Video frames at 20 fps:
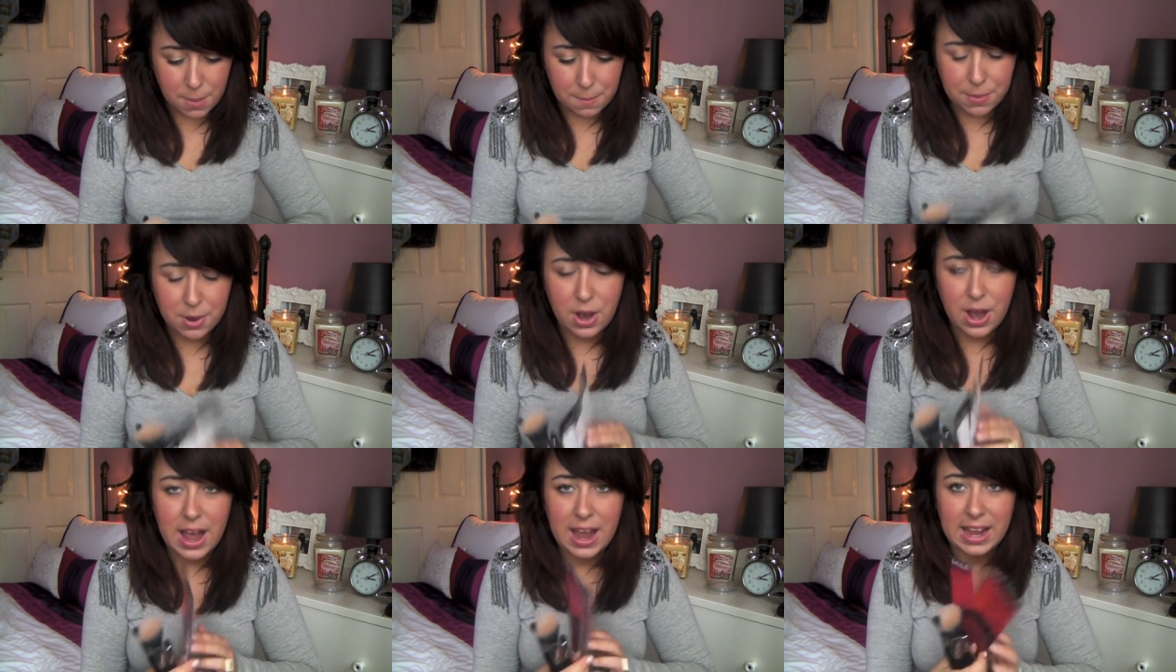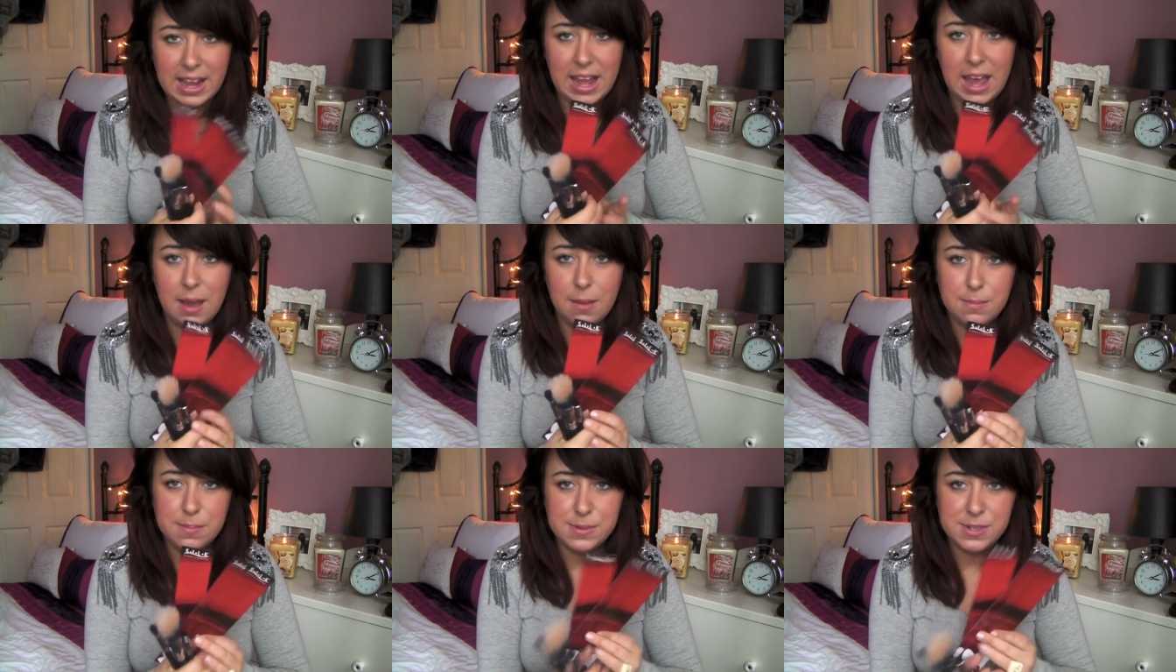but I
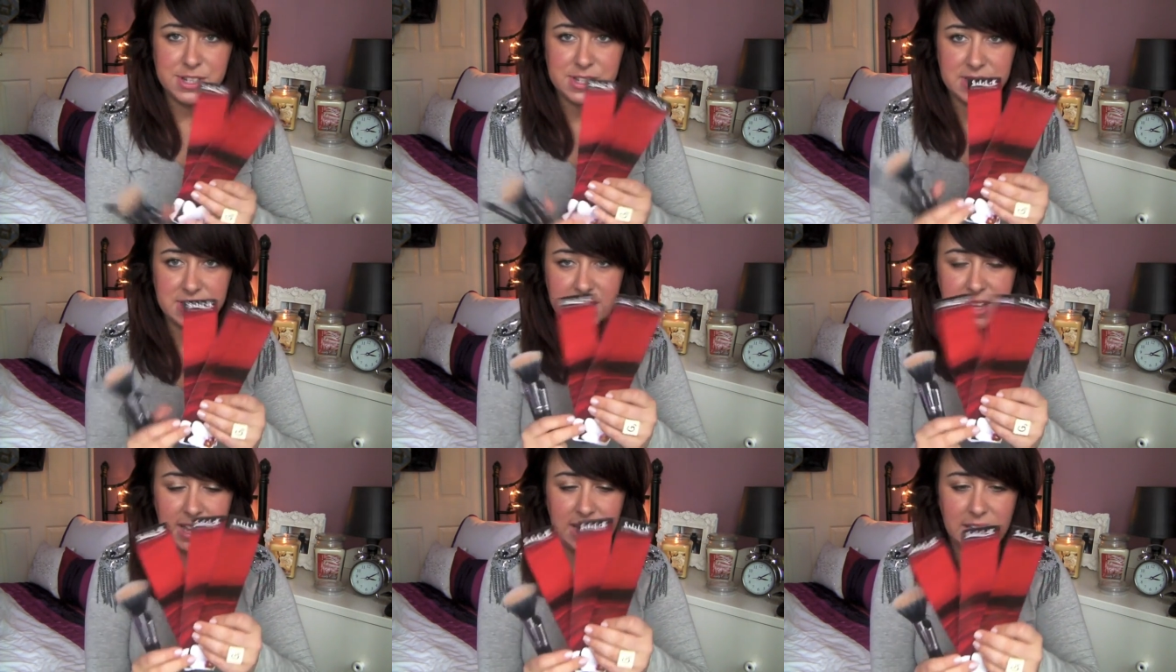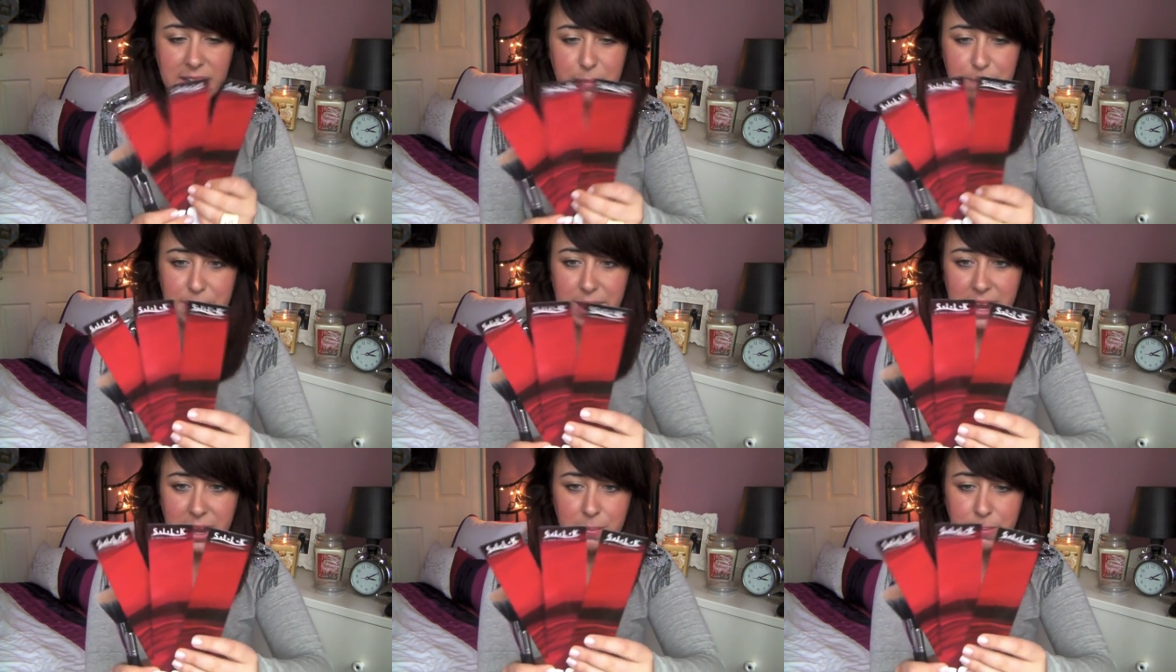kept the
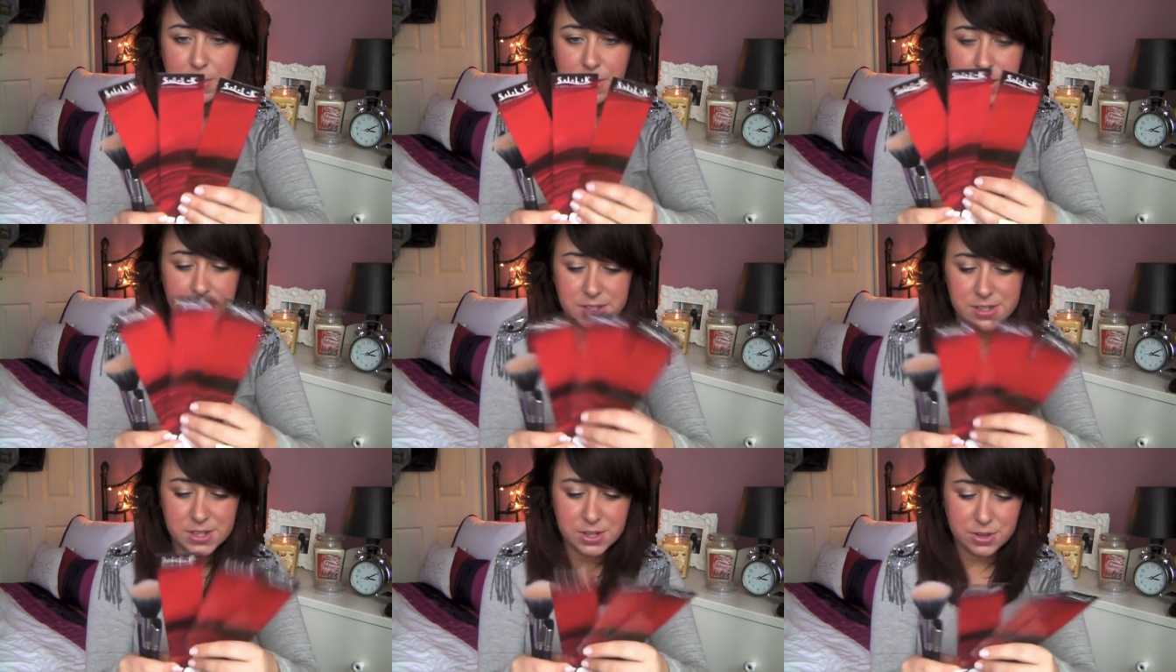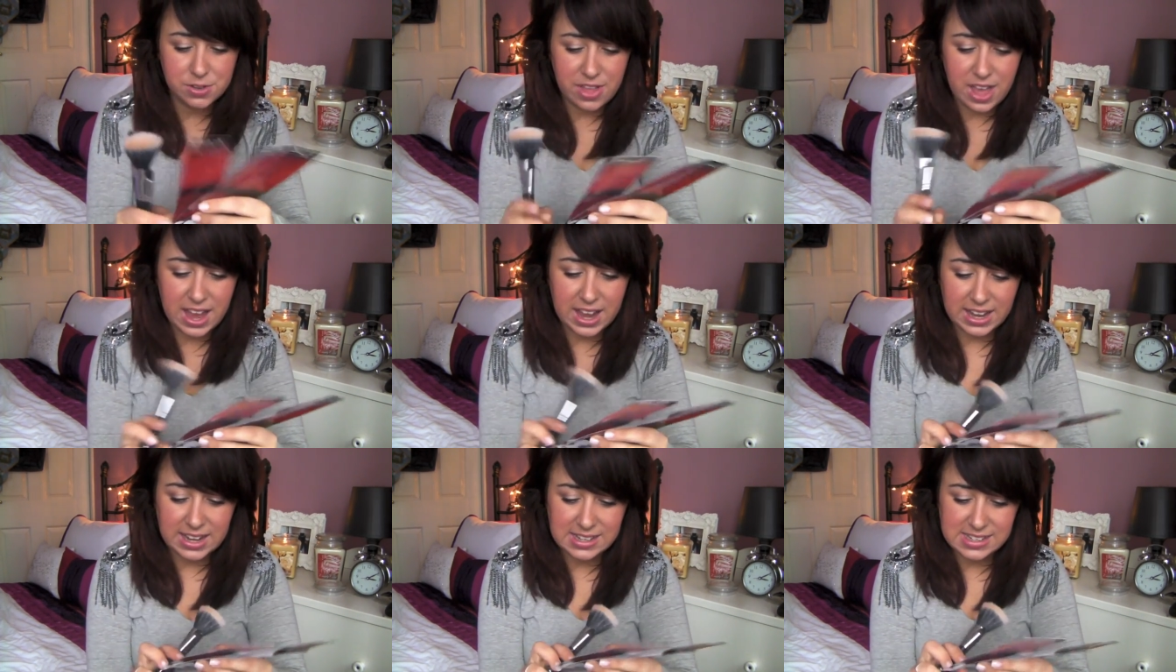paper so
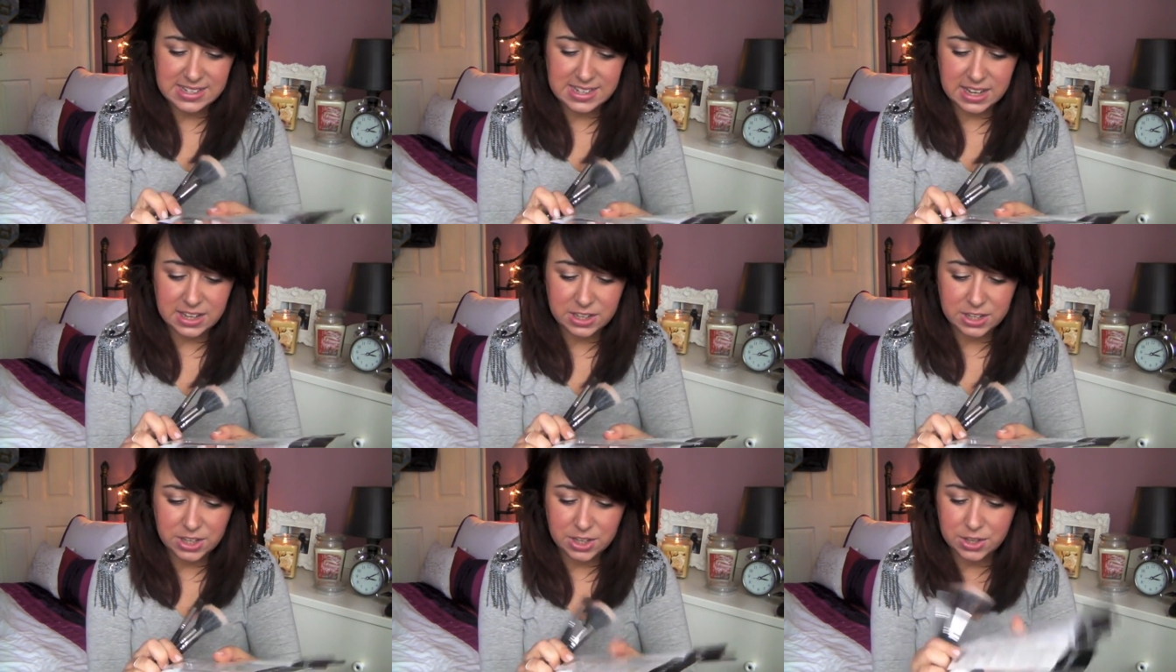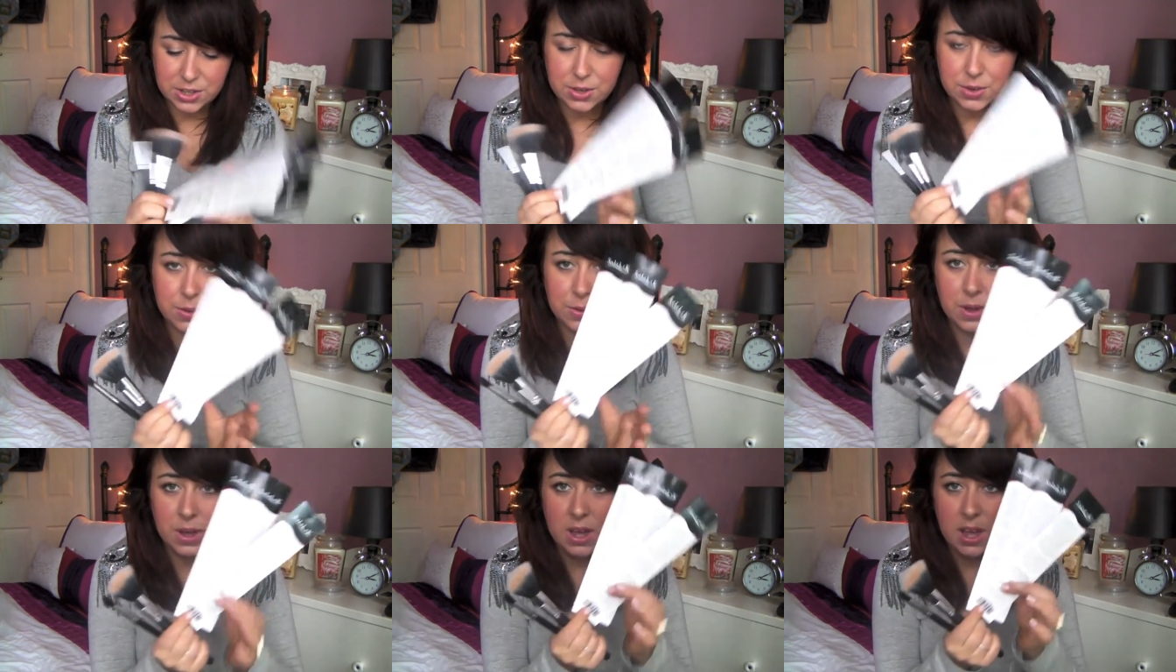that I can tell
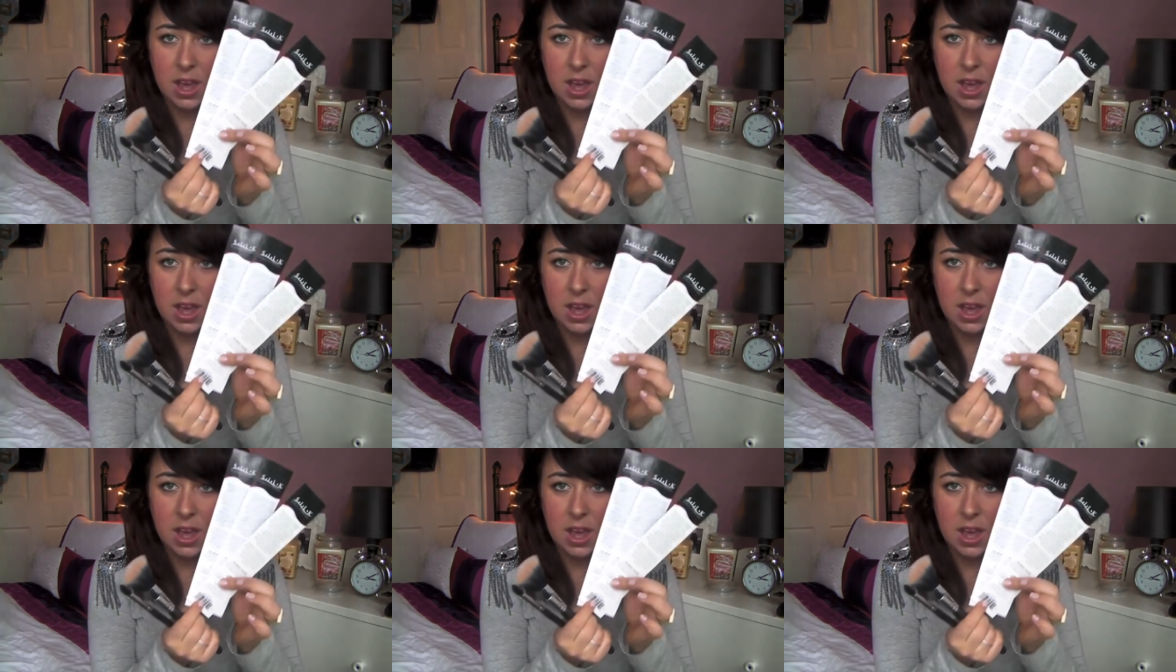you